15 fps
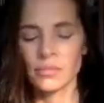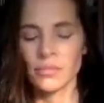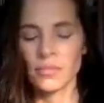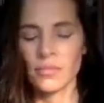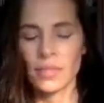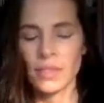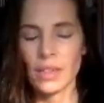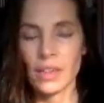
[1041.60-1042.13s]

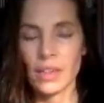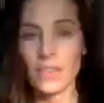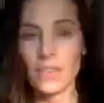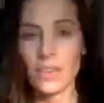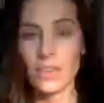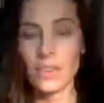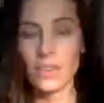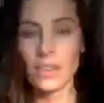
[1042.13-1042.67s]
If there is
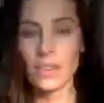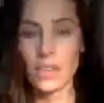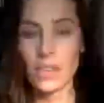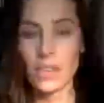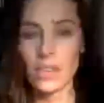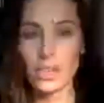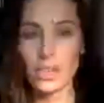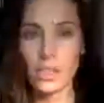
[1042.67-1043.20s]
tension
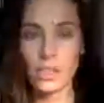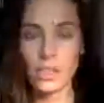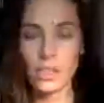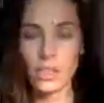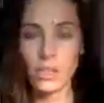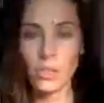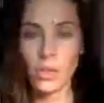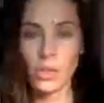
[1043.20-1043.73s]
in you, where
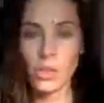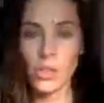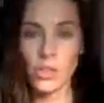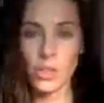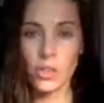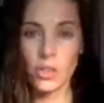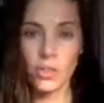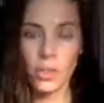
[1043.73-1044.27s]
do you
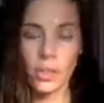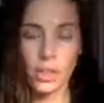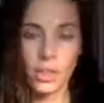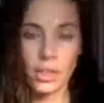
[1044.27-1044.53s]
feel it?